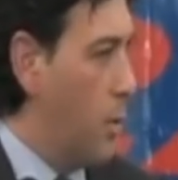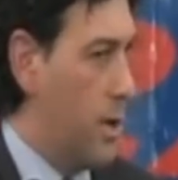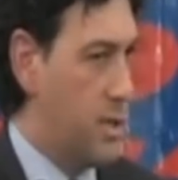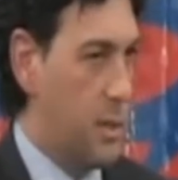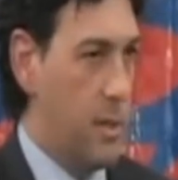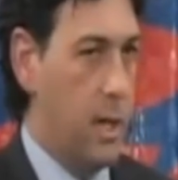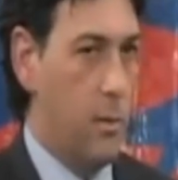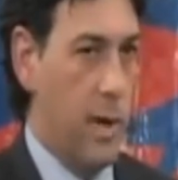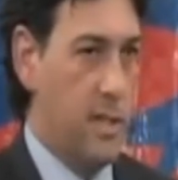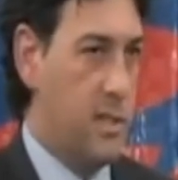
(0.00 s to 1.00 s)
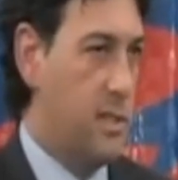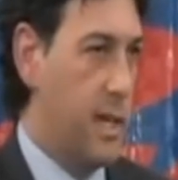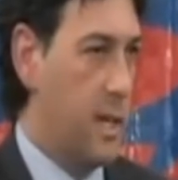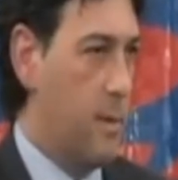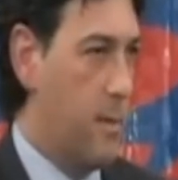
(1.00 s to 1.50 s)
where somebody had raised a
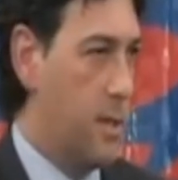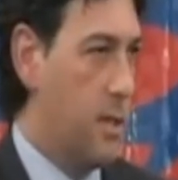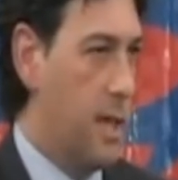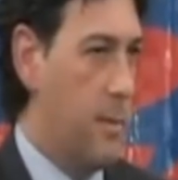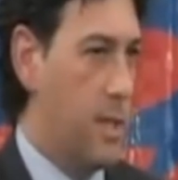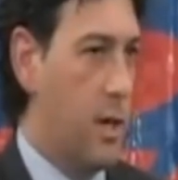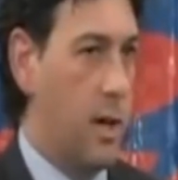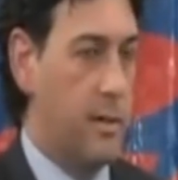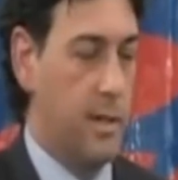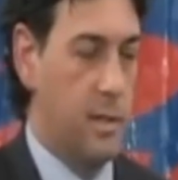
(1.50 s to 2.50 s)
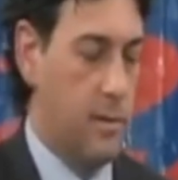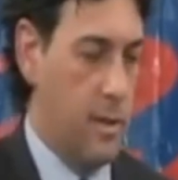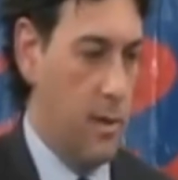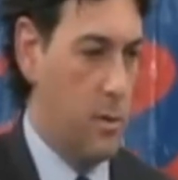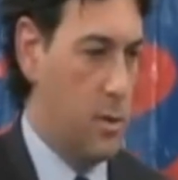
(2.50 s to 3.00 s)
Second Amendment claim in the context of, I
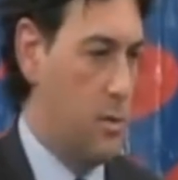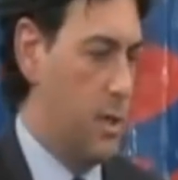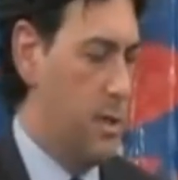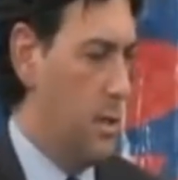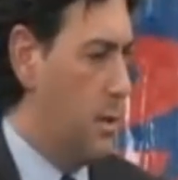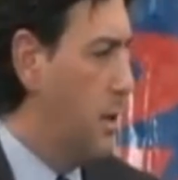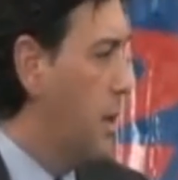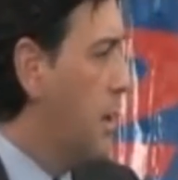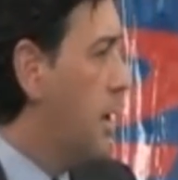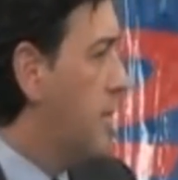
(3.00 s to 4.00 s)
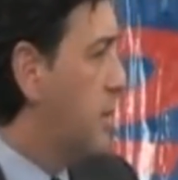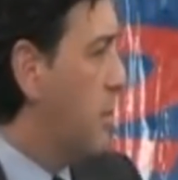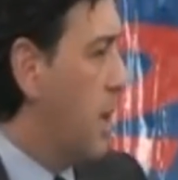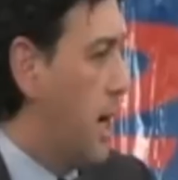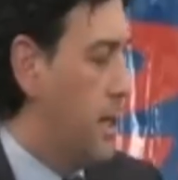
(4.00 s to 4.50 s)
think he was a drug dealer of some
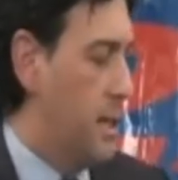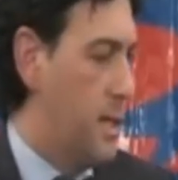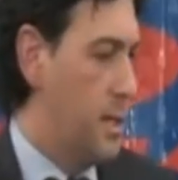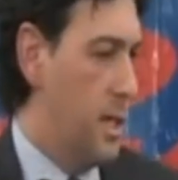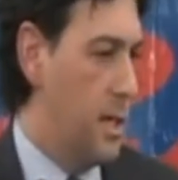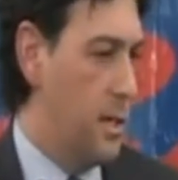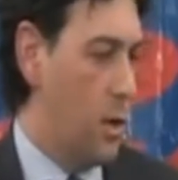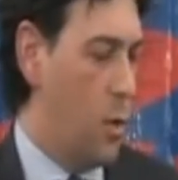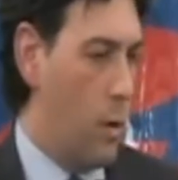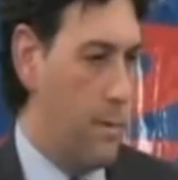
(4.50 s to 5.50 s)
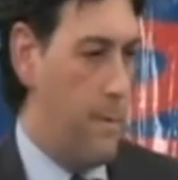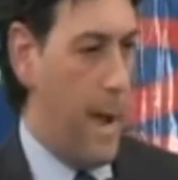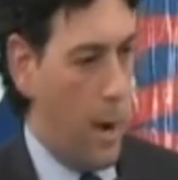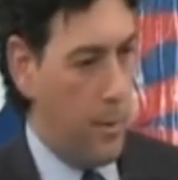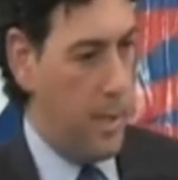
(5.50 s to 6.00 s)
kind, and, and the court
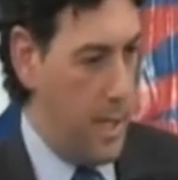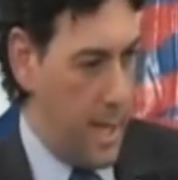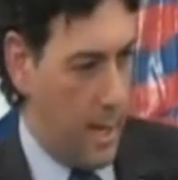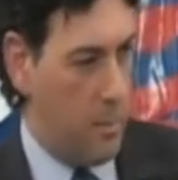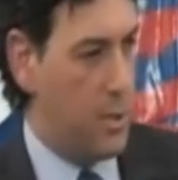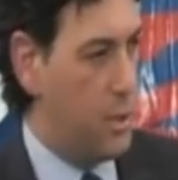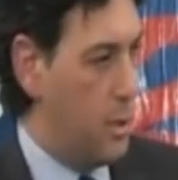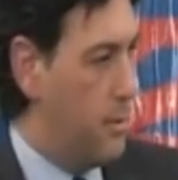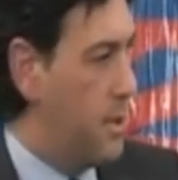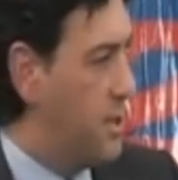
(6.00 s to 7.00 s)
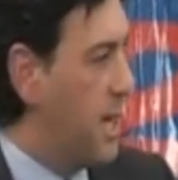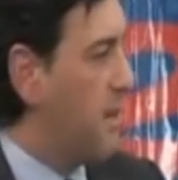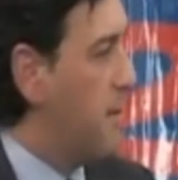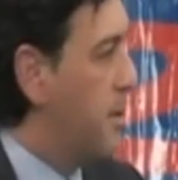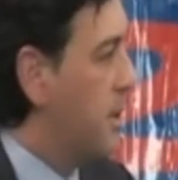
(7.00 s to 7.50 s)
found that he hadn't preserved his
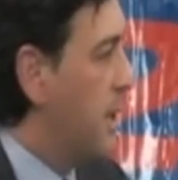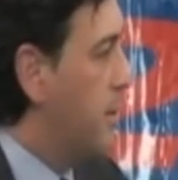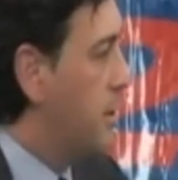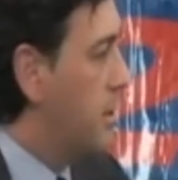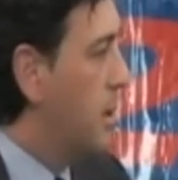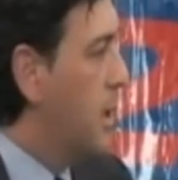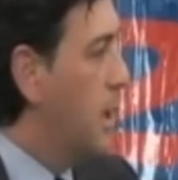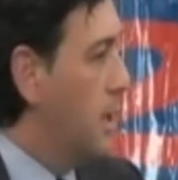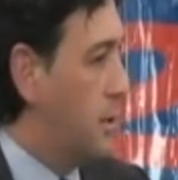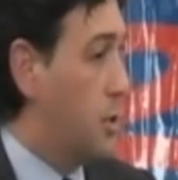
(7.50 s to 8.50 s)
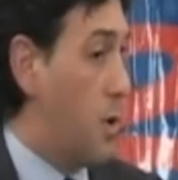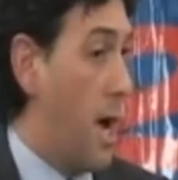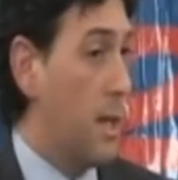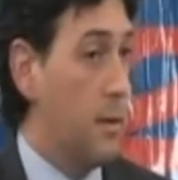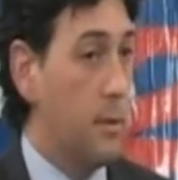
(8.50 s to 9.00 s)
Second Amendment claim at the, at the
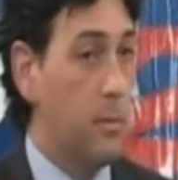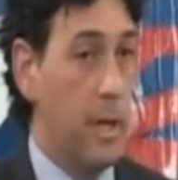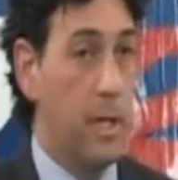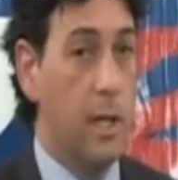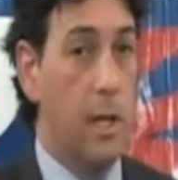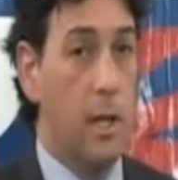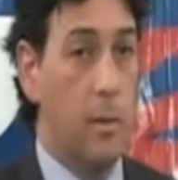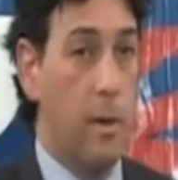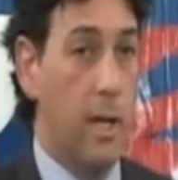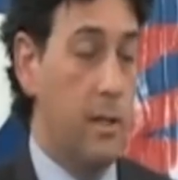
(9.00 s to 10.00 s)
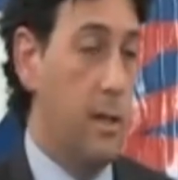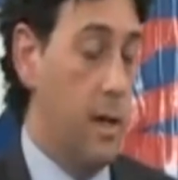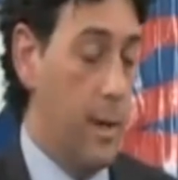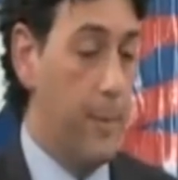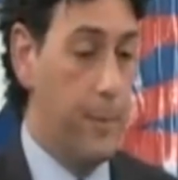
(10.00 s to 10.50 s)
trial level, but, but
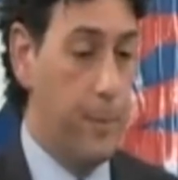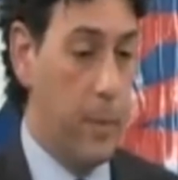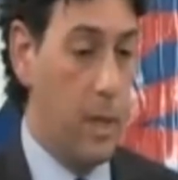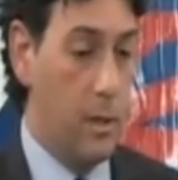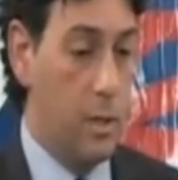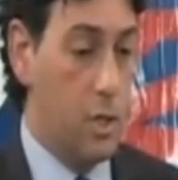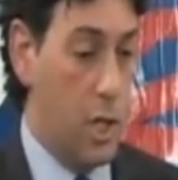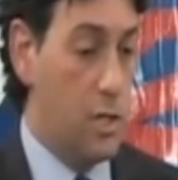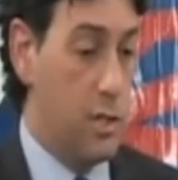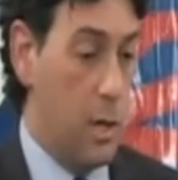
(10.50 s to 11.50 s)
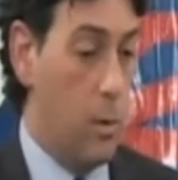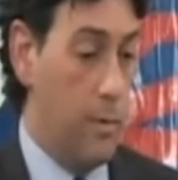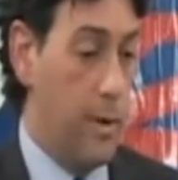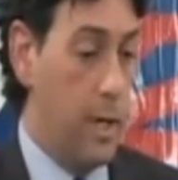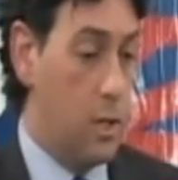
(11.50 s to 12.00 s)
um, the judges there were
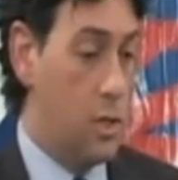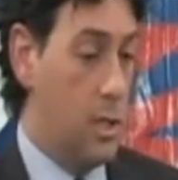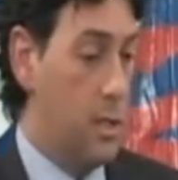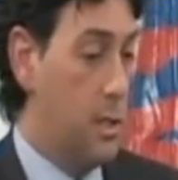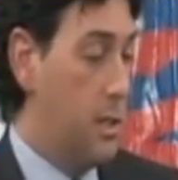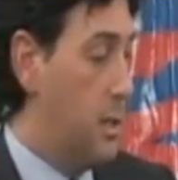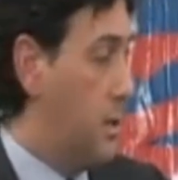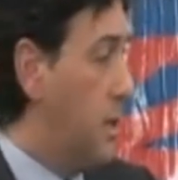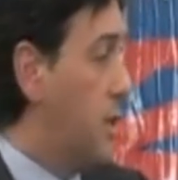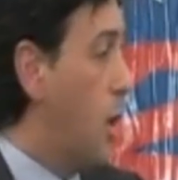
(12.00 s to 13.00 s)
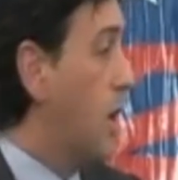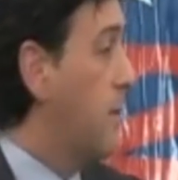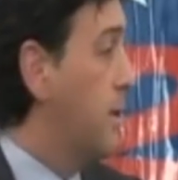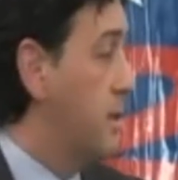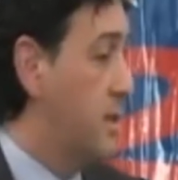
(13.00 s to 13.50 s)
very interested in, at the
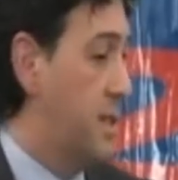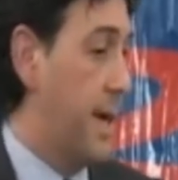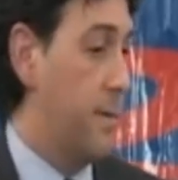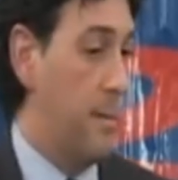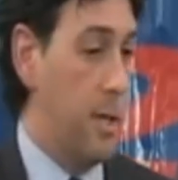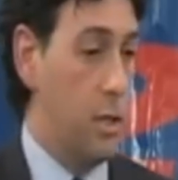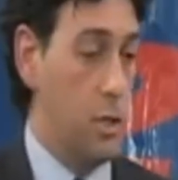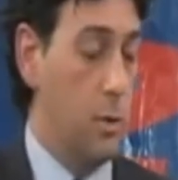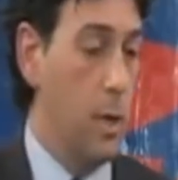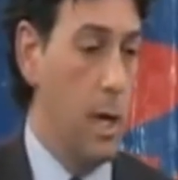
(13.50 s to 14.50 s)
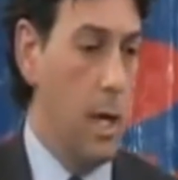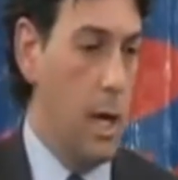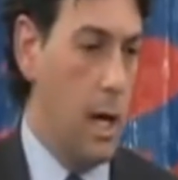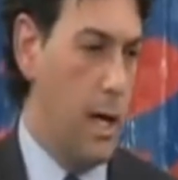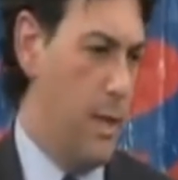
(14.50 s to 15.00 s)
argument in the Second Amendment issue.
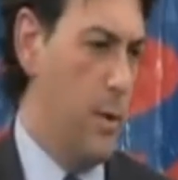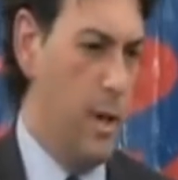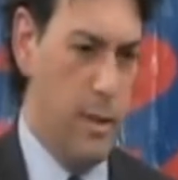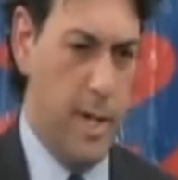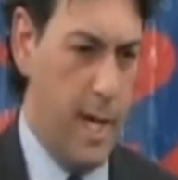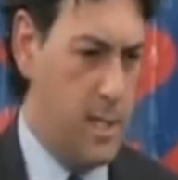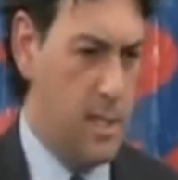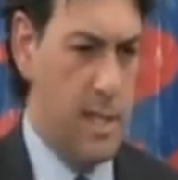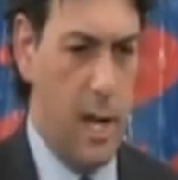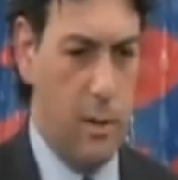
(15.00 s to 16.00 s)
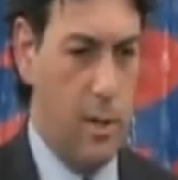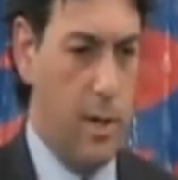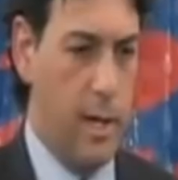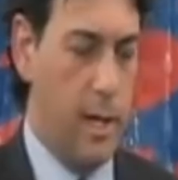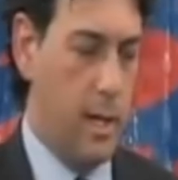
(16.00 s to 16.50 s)
Uh, there were other cases out there.
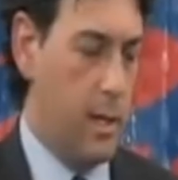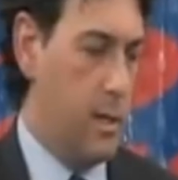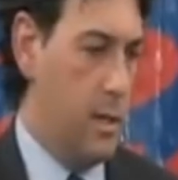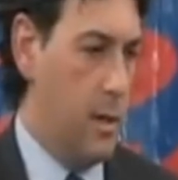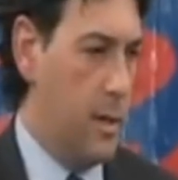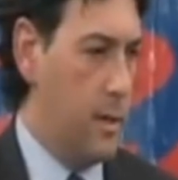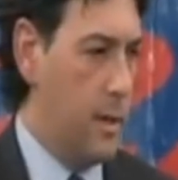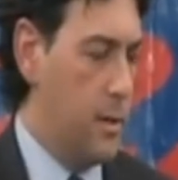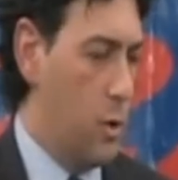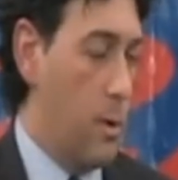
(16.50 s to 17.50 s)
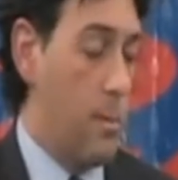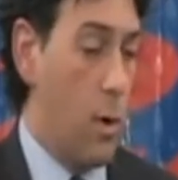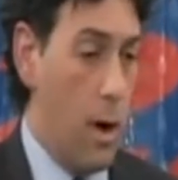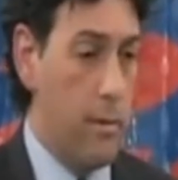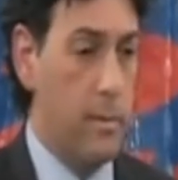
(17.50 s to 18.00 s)
I, I you know, I, I don't remember
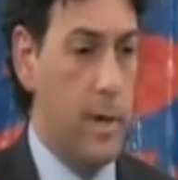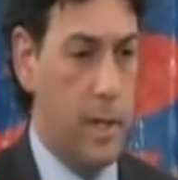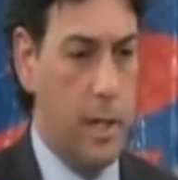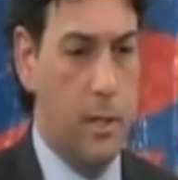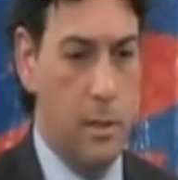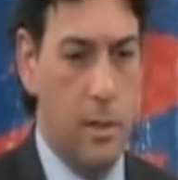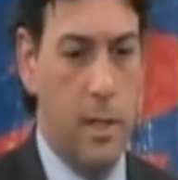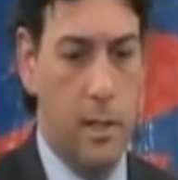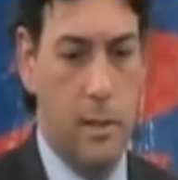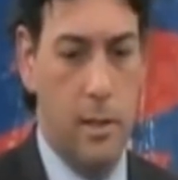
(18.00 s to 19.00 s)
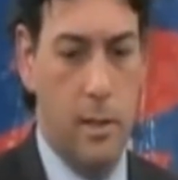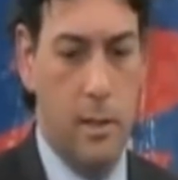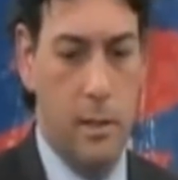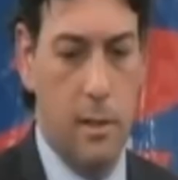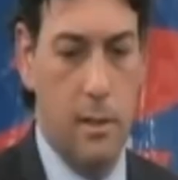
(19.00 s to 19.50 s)
all of them. I, could, I could uh,
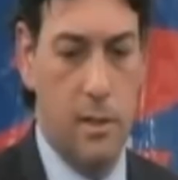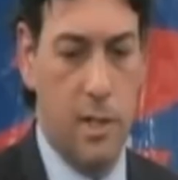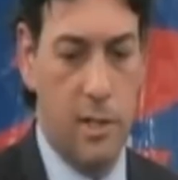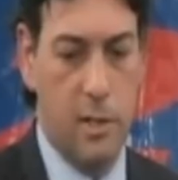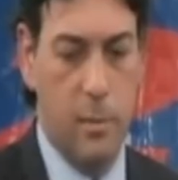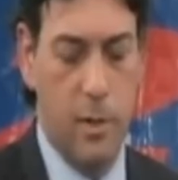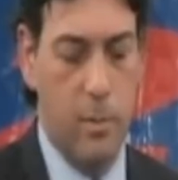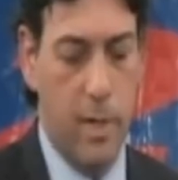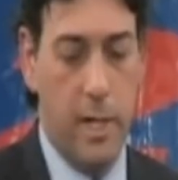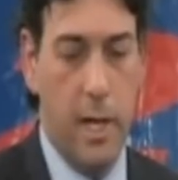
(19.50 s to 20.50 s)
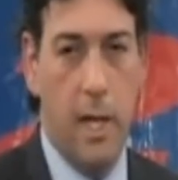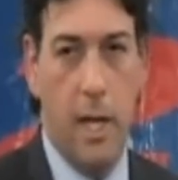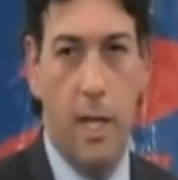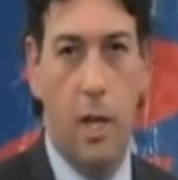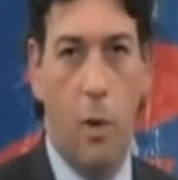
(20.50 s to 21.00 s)
discuss them with you. But
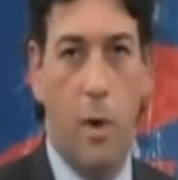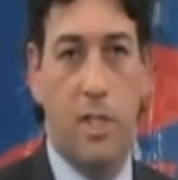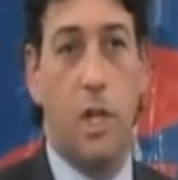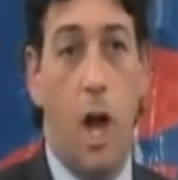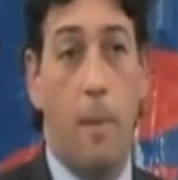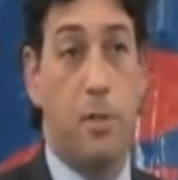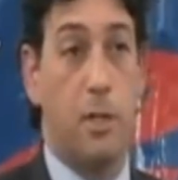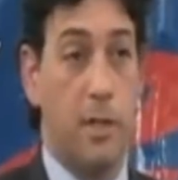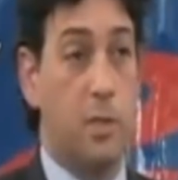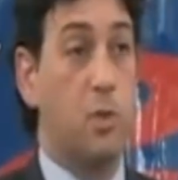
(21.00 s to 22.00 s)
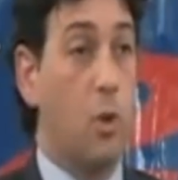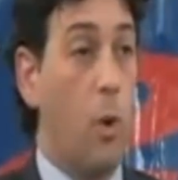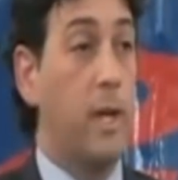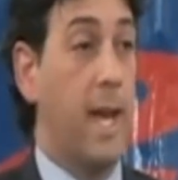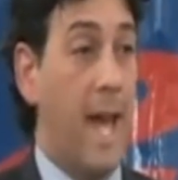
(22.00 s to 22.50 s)
you know, it wasn't optional. This was
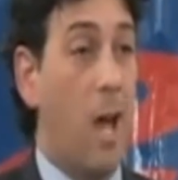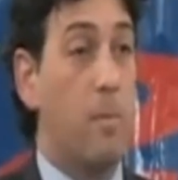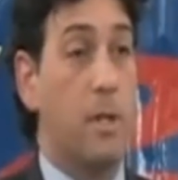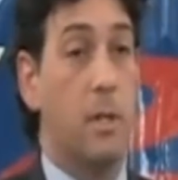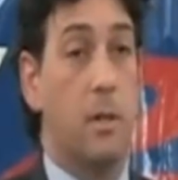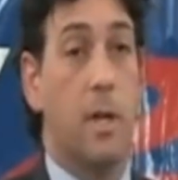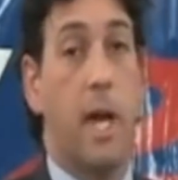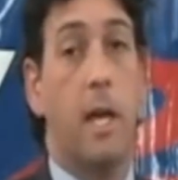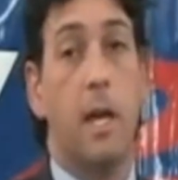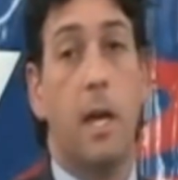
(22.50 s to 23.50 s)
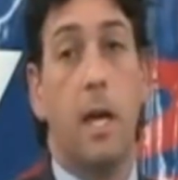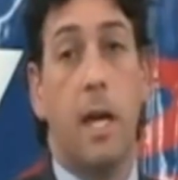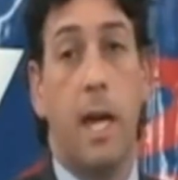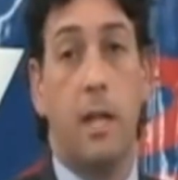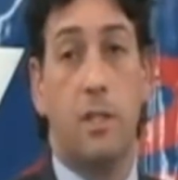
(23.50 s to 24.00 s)
going to happen. Okay,
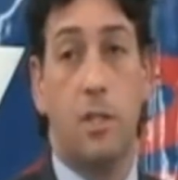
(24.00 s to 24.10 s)
and